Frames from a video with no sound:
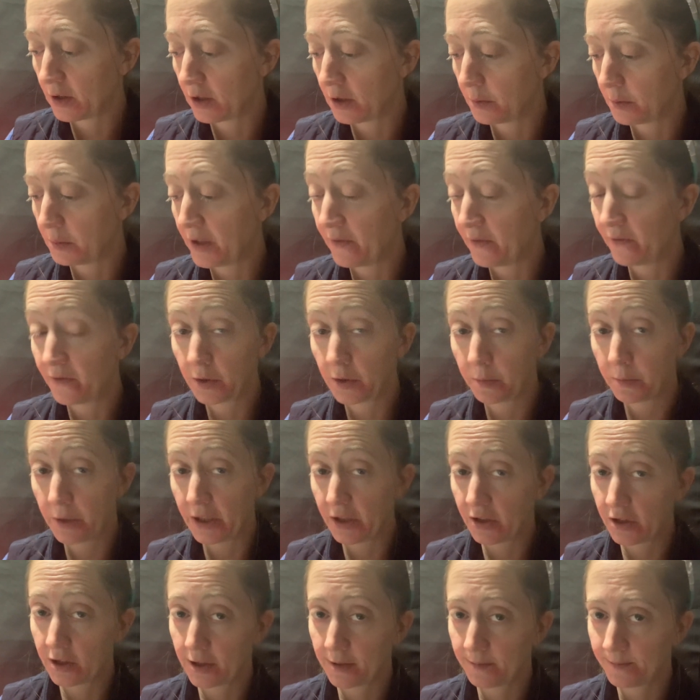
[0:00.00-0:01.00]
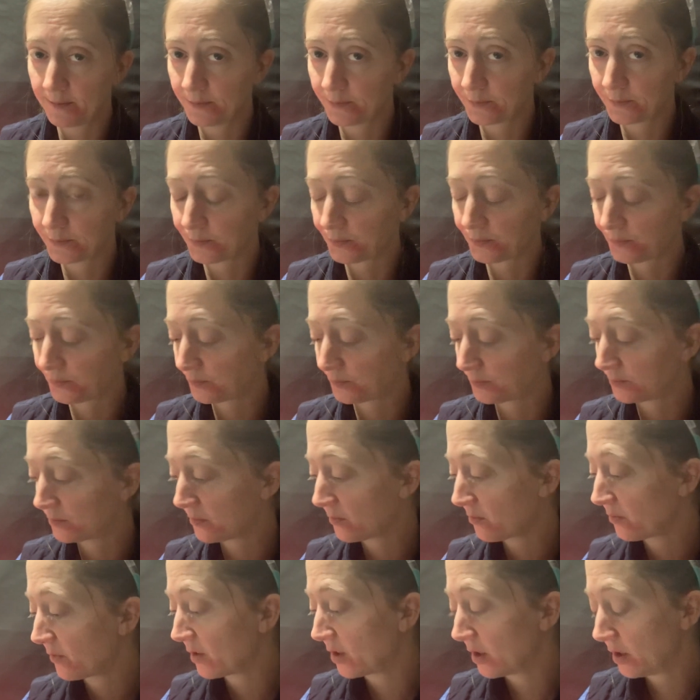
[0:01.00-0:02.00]
inflammation
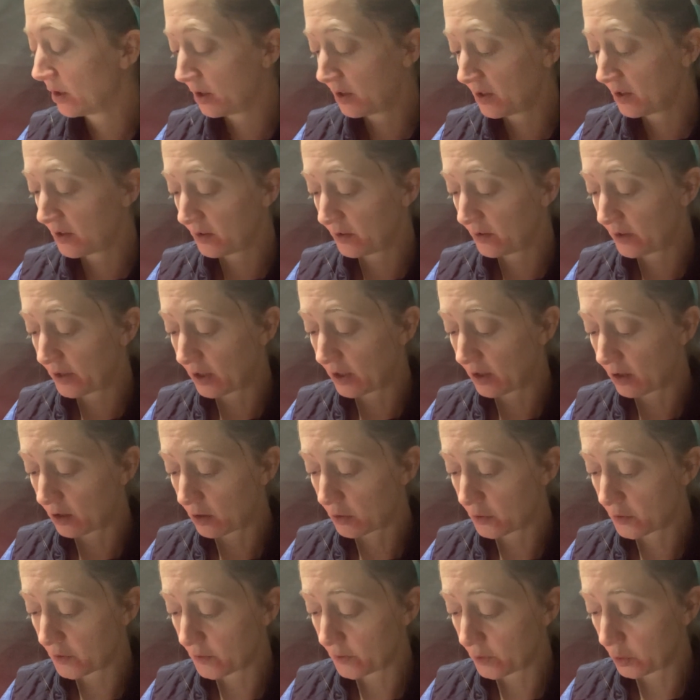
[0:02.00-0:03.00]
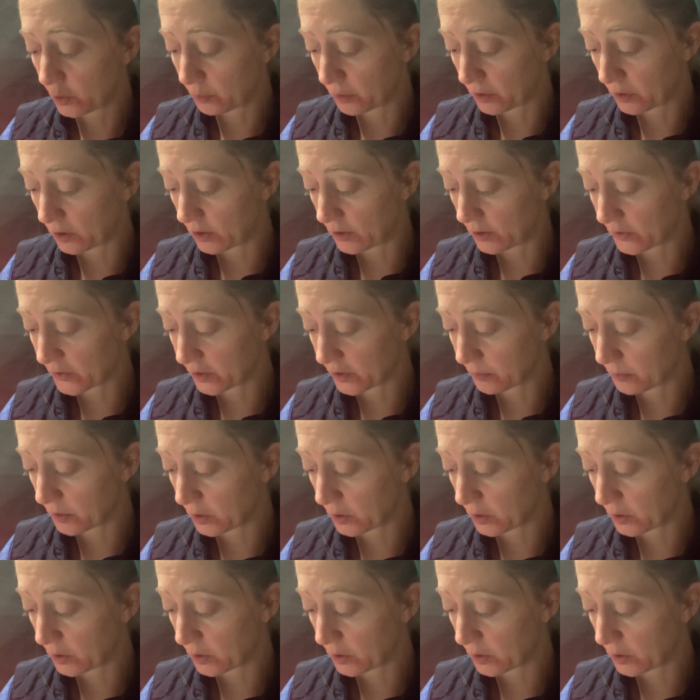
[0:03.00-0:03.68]
that are super awesome.